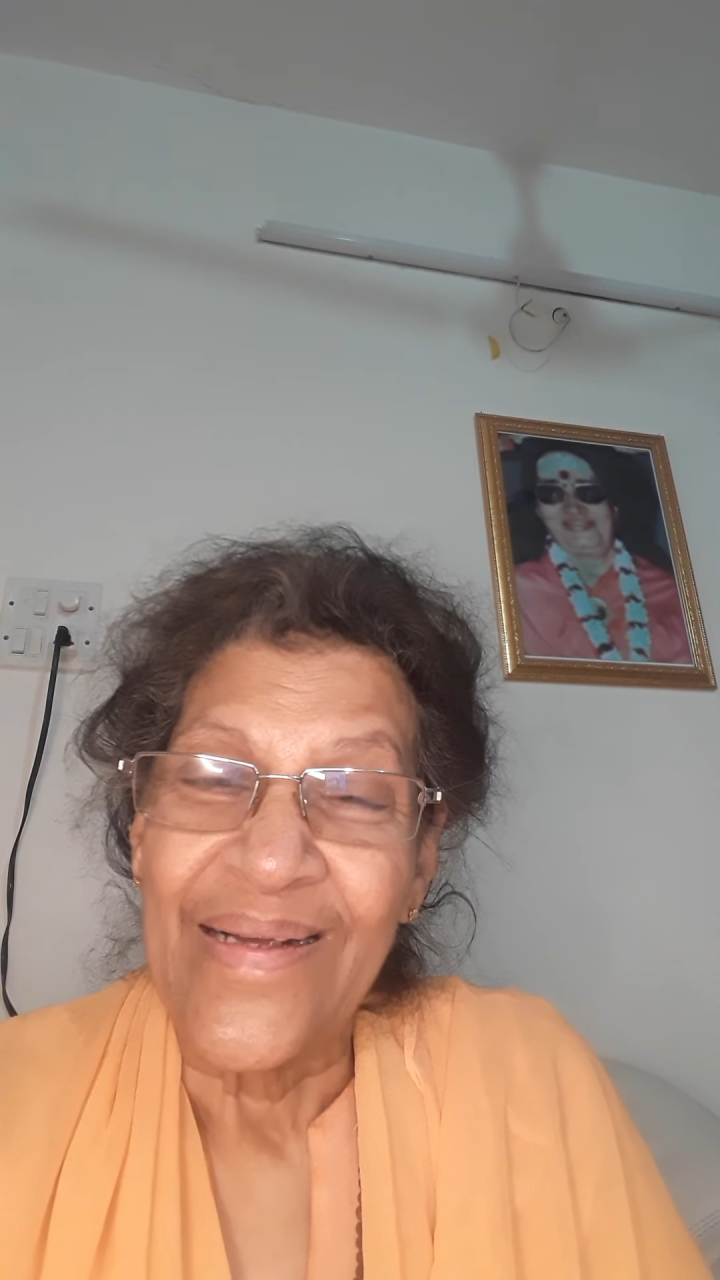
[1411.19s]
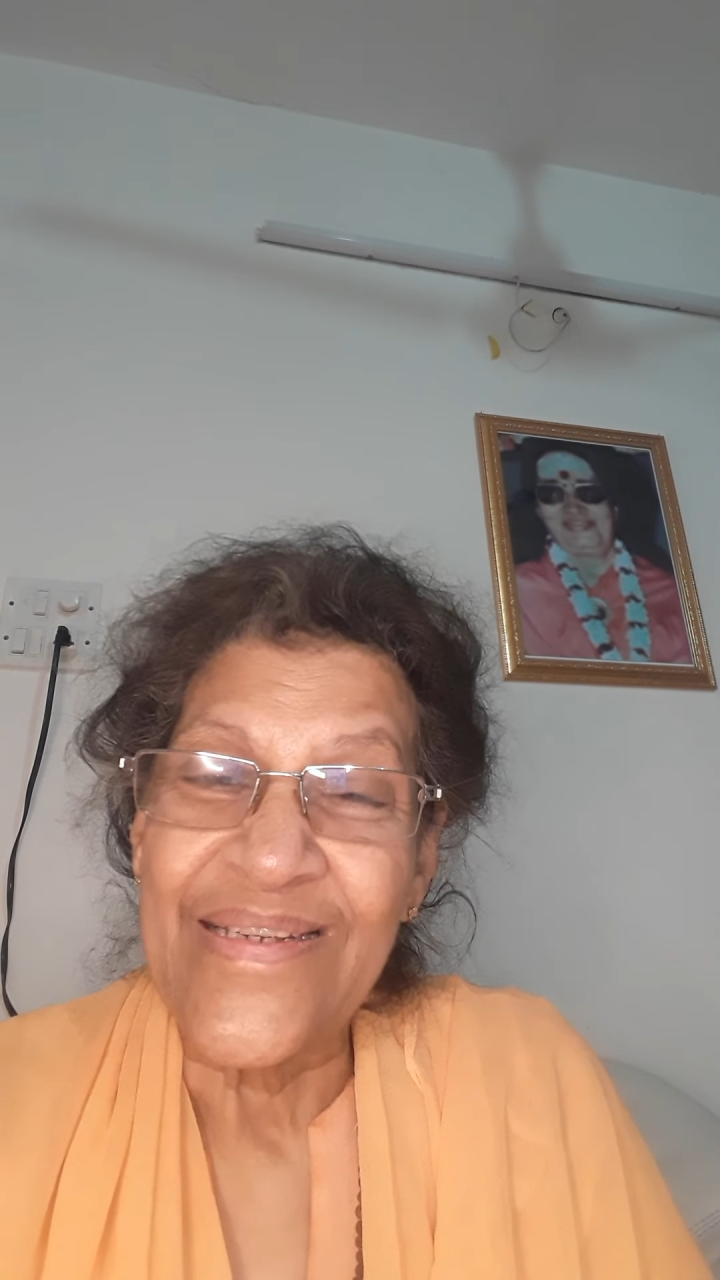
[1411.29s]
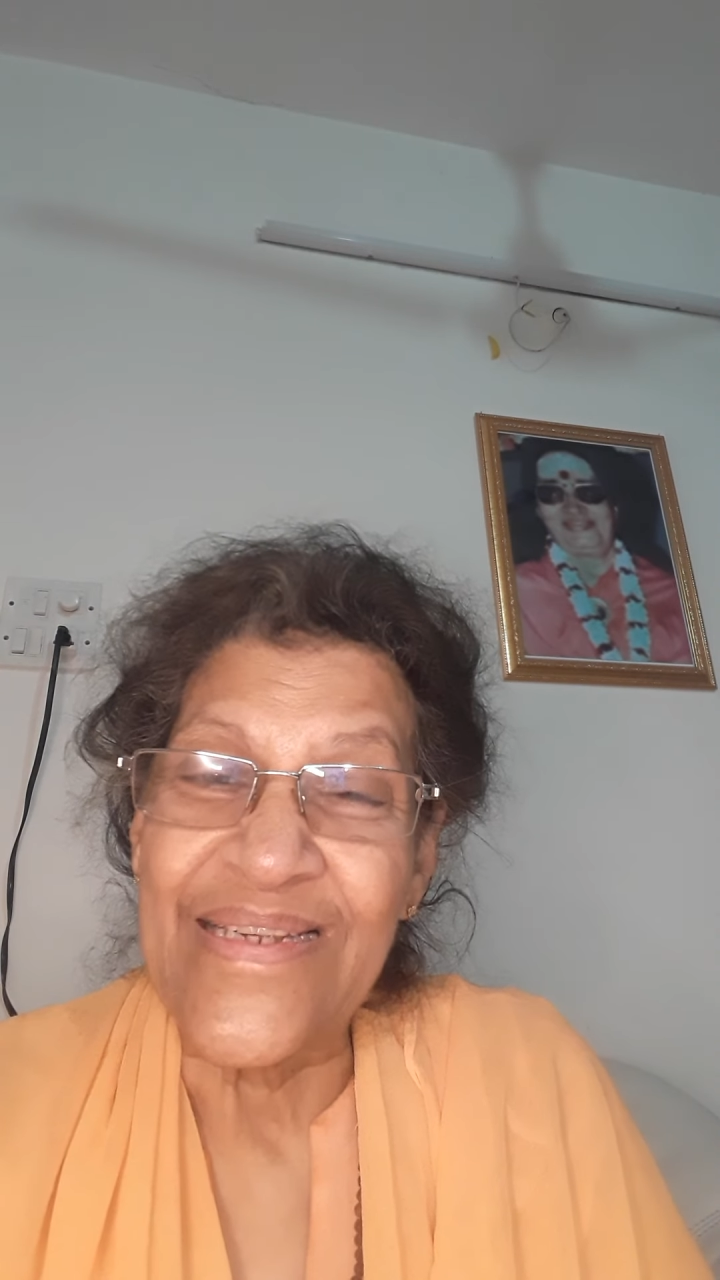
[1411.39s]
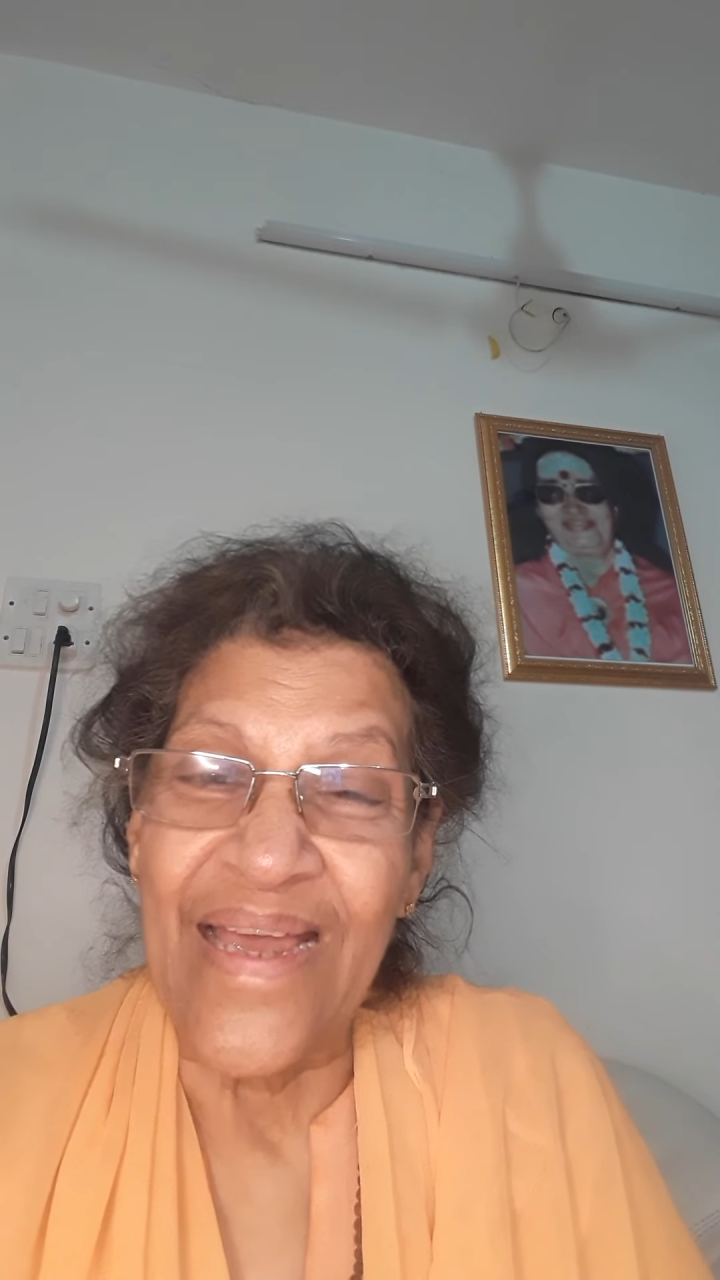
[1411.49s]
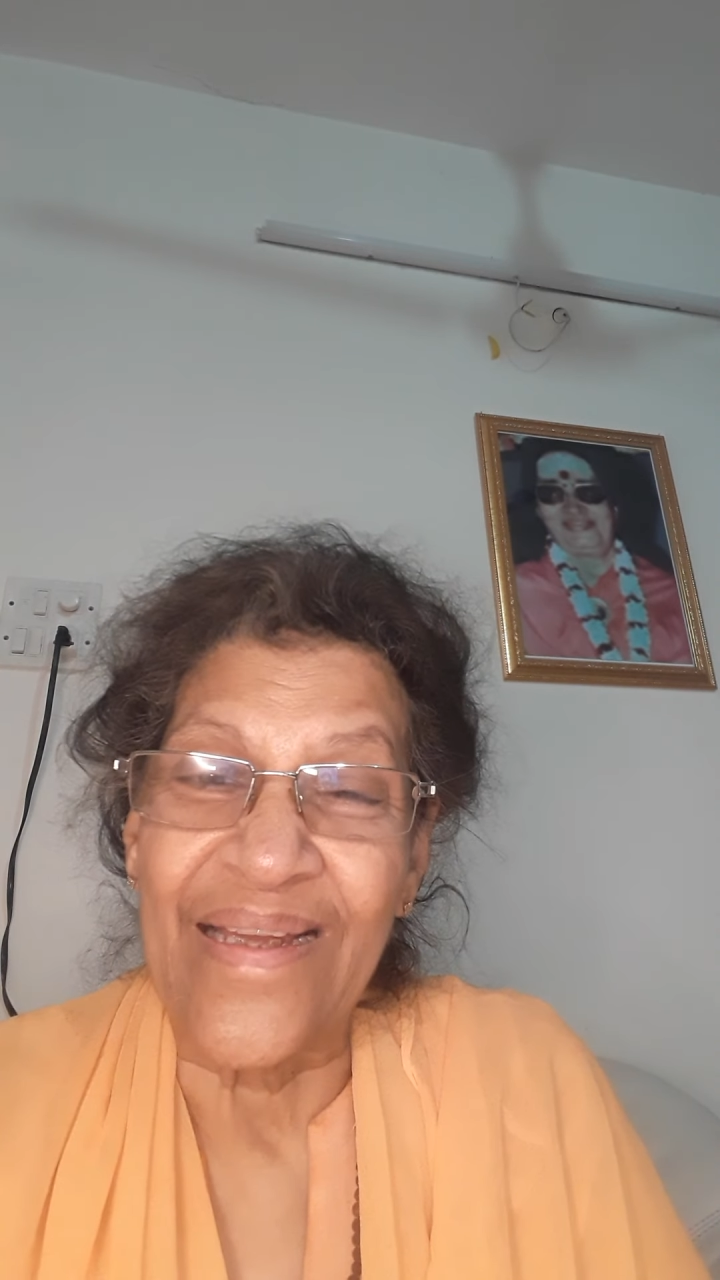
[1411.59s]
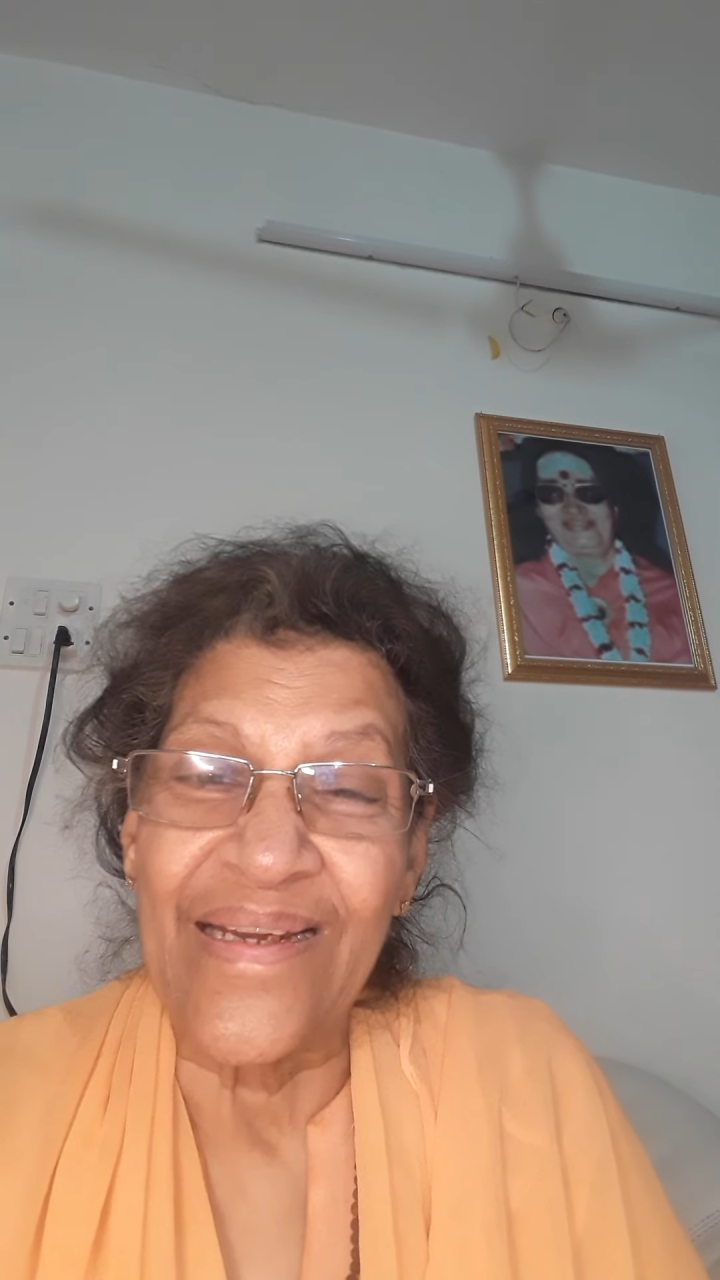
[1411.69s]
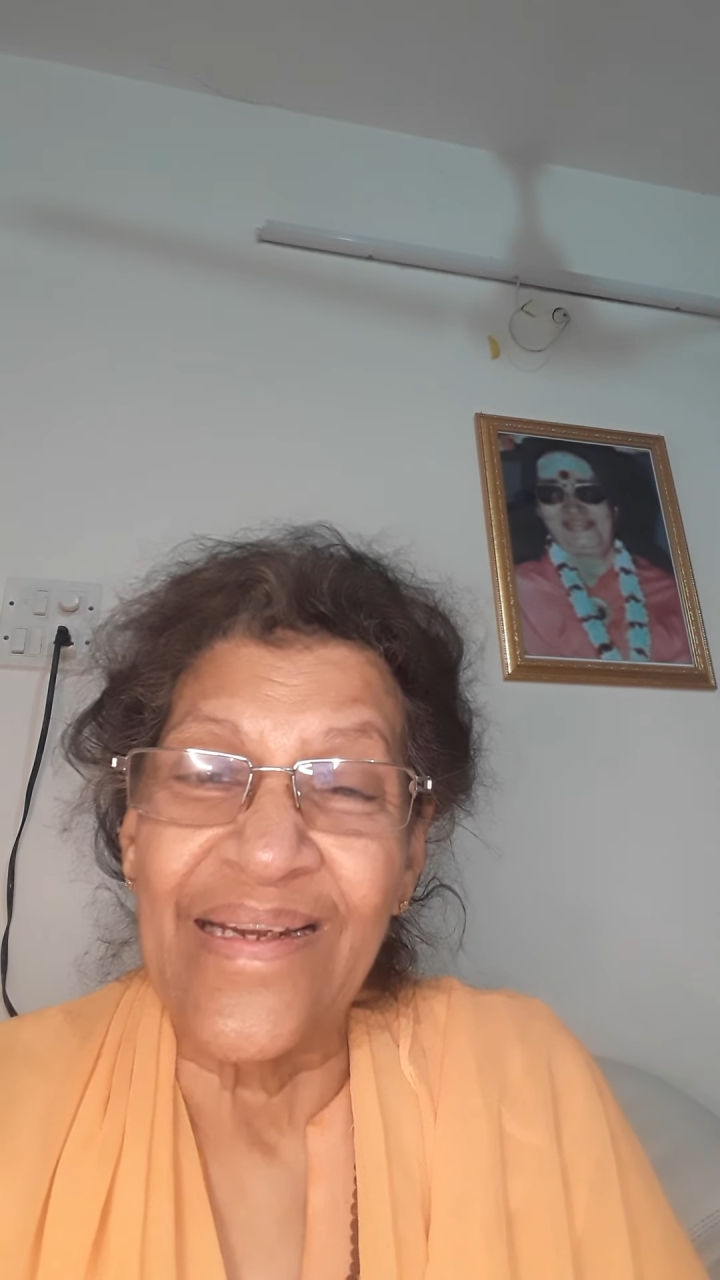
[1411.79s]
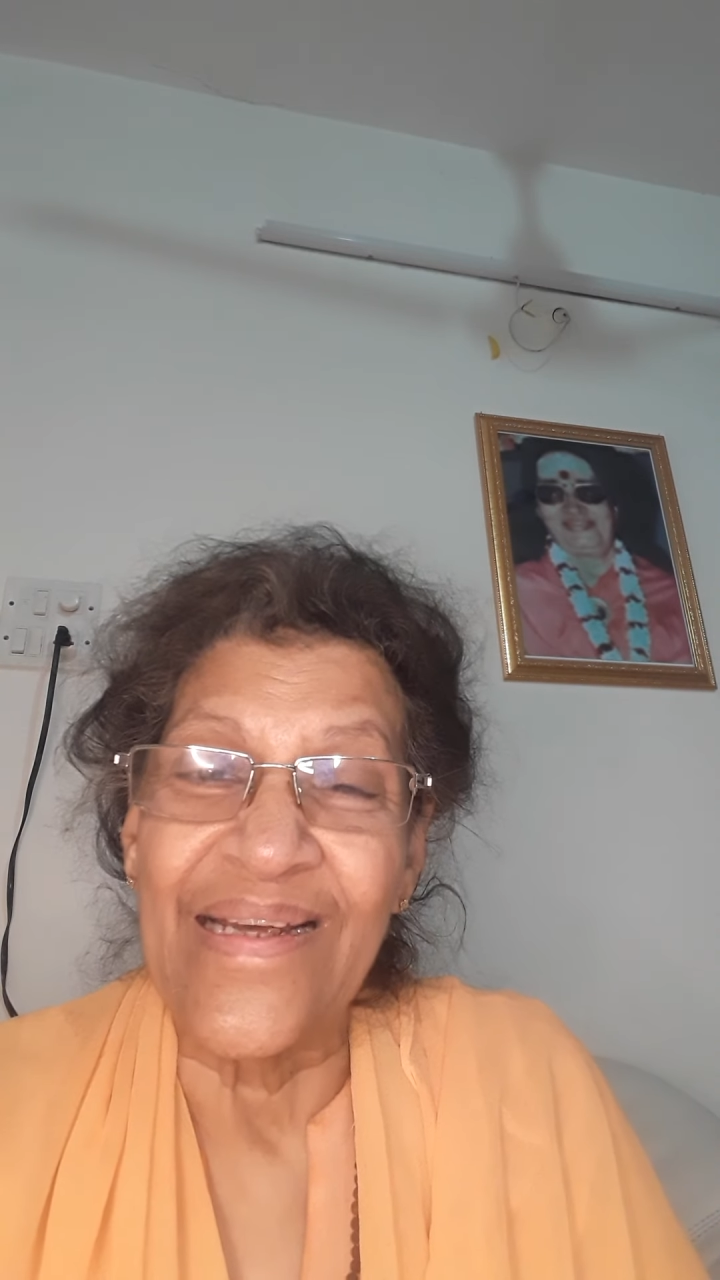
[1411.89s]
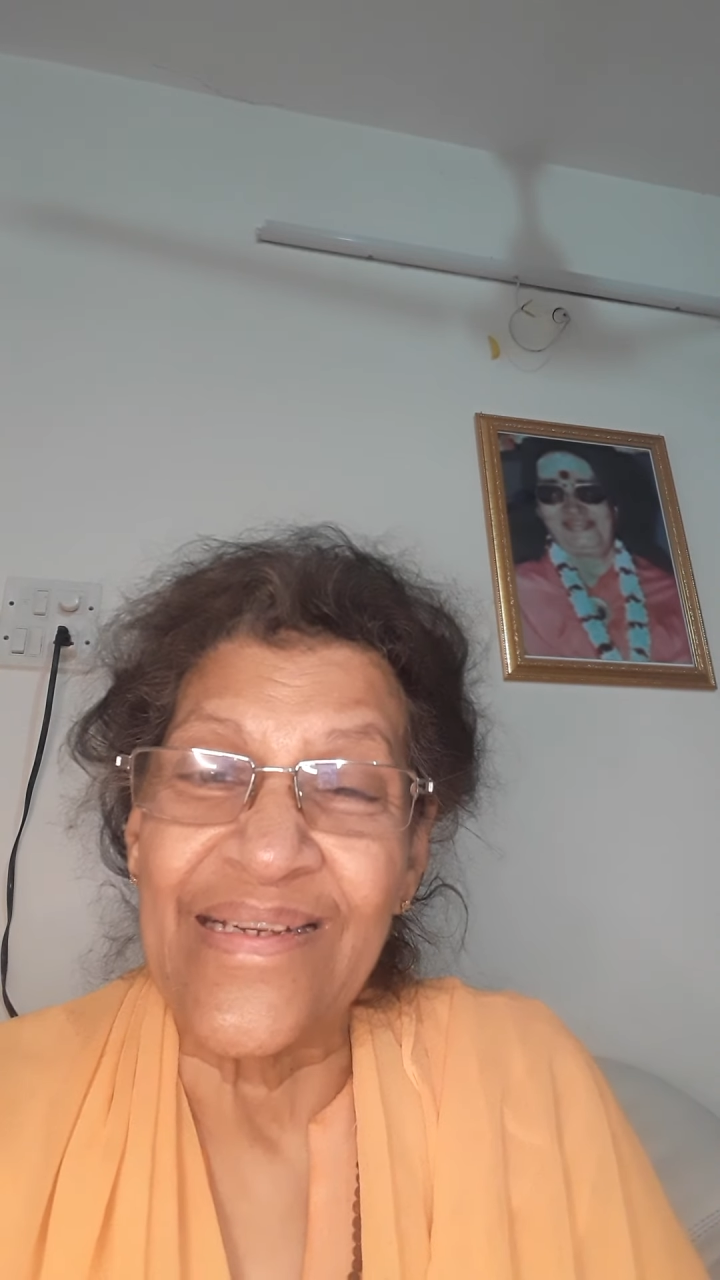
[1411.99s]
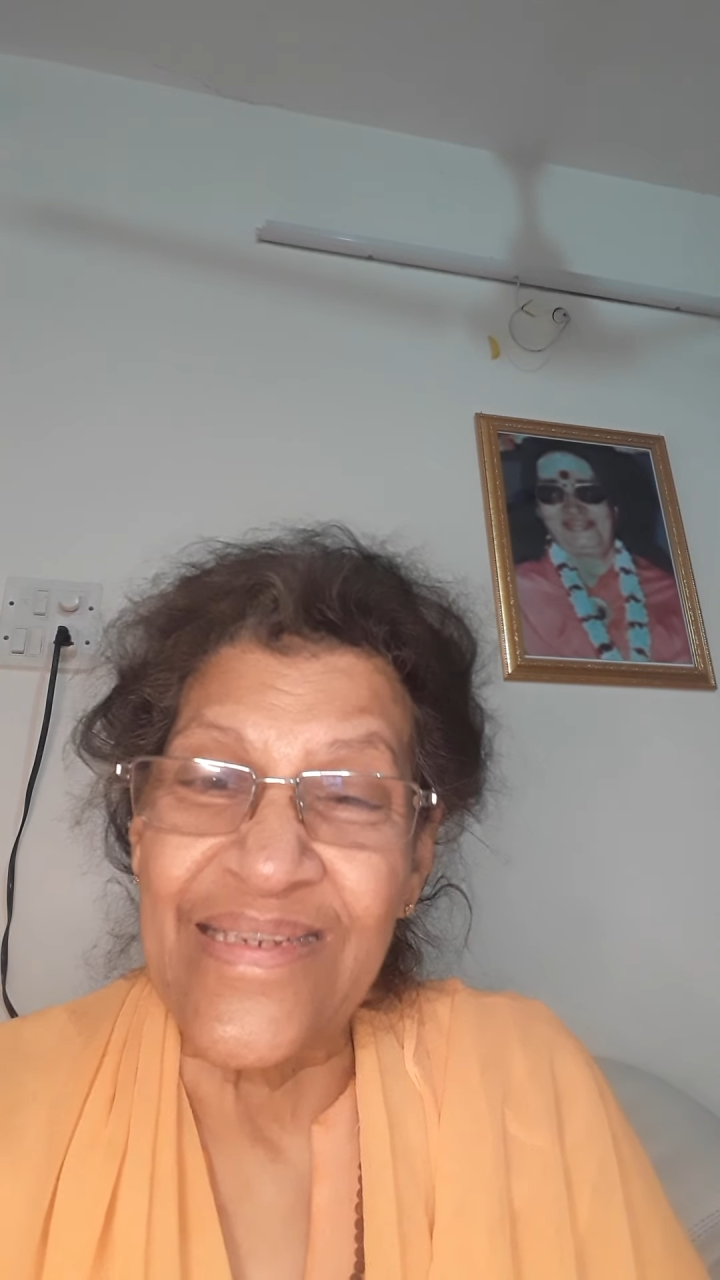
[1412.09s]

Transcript: second